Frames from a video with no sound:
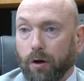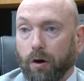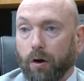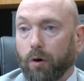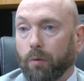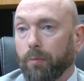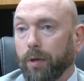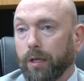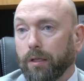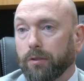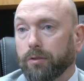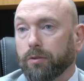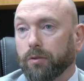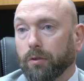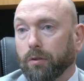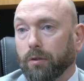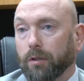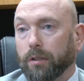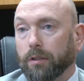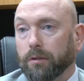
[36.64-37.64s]
all based
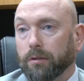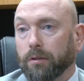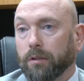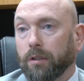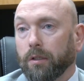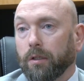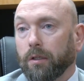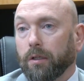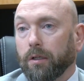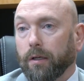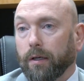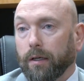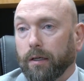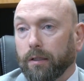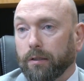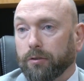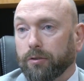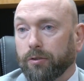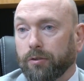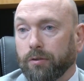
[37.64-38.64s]
on
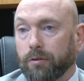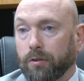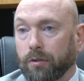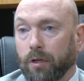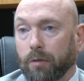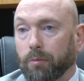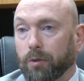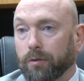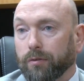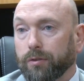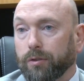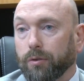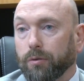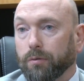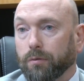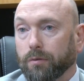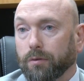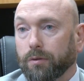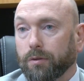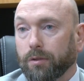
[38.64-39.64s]
the number of
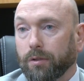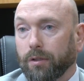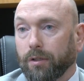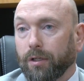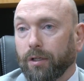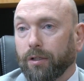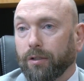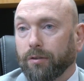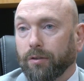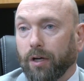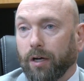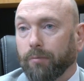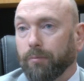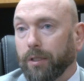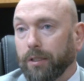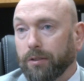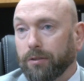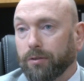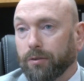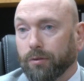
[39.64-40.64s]
students, not
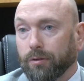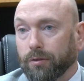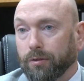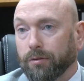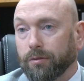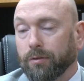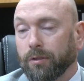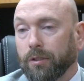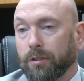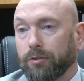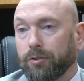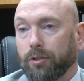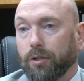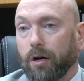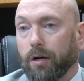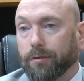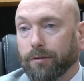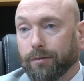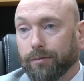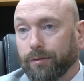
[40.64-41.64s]
based on
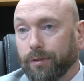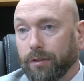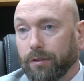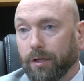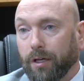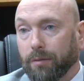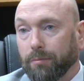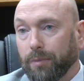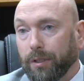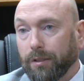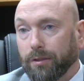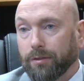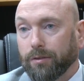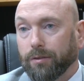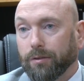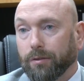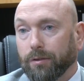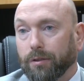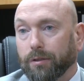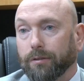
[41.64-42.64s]
geography, not based
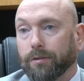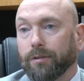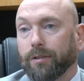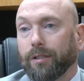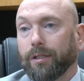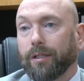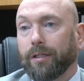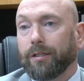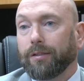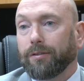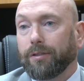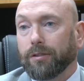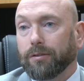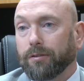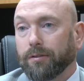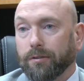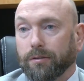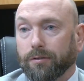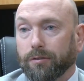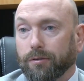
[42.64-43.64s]
on
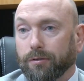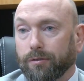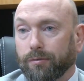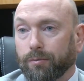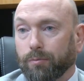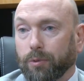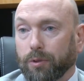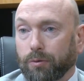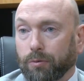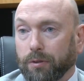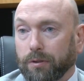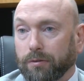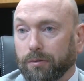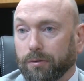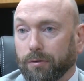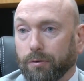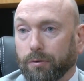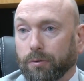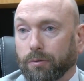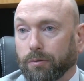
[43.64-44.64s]
distances between
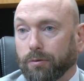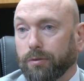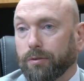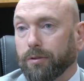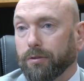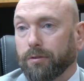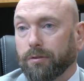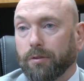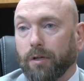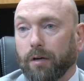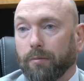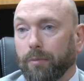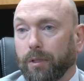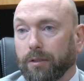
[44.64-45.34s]
schools. It's not